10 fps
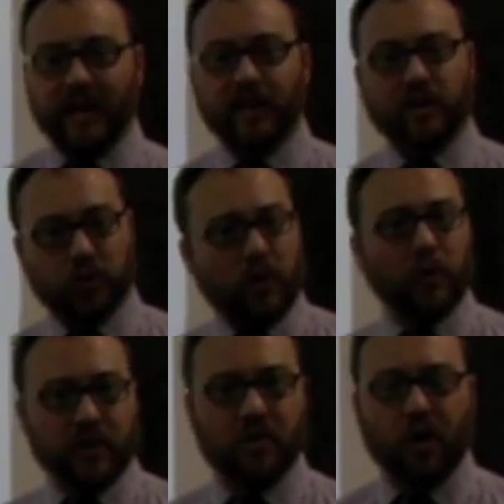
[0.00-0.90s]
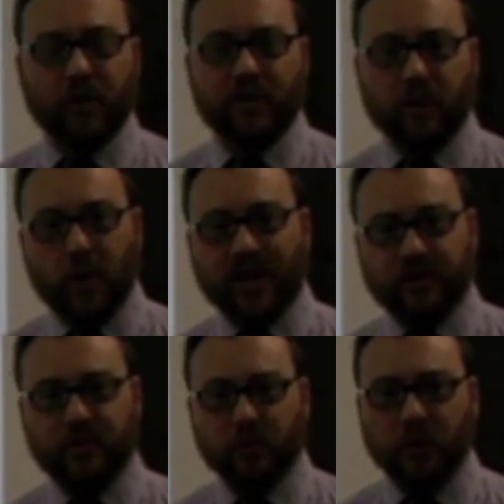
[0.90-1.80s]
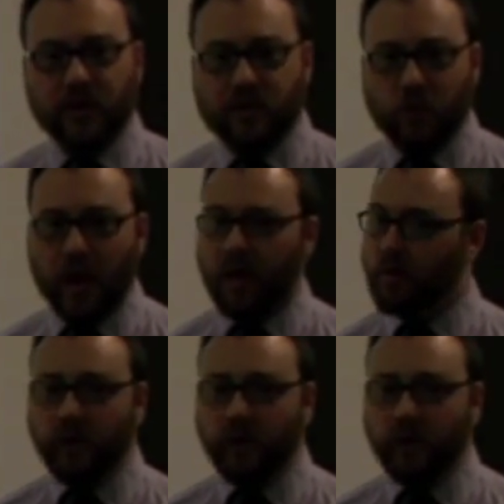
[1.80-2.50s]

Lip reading: In English we always start with the question word as well,